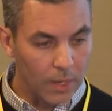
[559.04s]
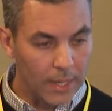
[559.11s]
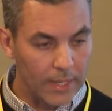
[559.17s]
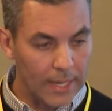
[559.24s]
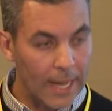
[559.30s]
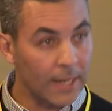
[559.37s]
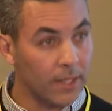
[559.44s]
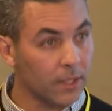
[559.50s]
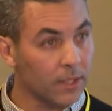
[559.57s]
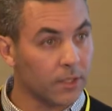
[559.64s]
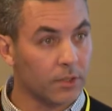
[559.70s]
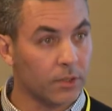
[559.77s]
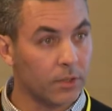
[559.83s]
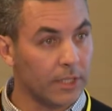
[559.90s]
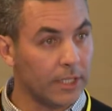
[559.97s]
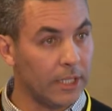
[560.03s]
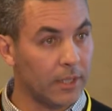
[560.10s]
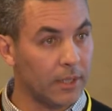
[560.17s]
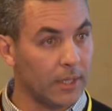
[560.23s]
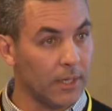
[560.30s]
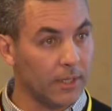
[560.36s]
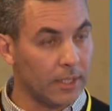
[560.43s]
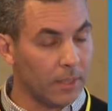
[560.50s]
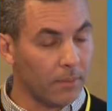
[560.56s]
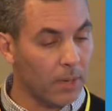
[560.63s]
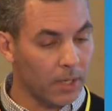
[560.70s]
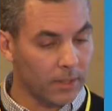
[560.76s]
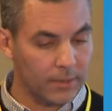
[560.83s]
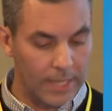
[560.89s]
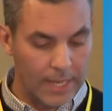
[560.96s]
an analyst or a
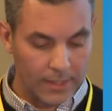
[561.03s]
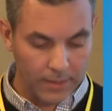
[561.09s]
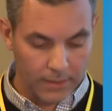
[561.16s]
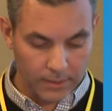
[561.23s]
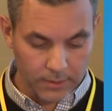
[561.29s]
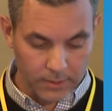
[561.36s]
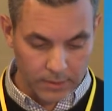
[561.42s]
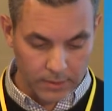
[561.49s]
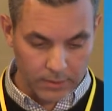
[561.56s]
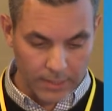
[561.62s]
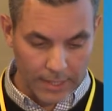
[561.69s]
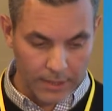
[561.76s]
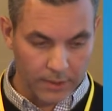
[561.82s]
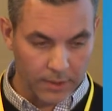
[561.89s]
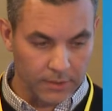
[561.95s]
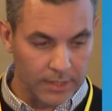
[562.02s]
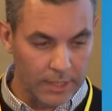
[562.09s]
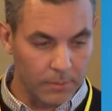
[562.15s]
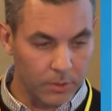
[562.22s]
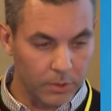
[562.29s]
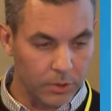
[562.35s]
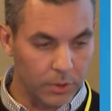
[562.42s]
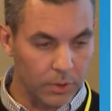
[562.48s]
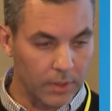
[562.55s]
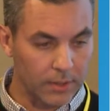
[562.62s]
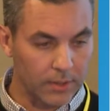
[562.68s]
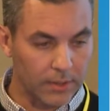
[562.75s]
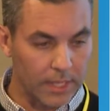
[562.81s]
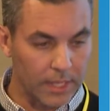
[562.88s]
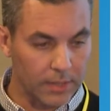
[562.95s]
gearbox analyst or designer is able to
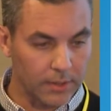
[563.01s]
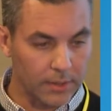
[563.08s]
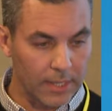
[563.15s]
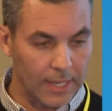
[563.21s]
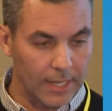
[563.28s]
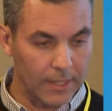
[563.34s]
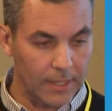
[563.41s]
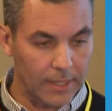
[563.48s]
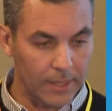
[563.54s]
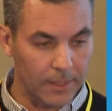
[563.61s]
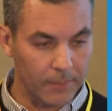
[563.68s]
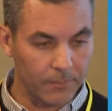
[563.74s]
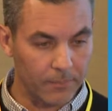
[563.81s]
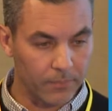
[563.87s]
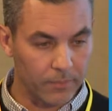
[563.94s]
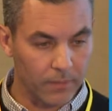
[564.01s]
conduct a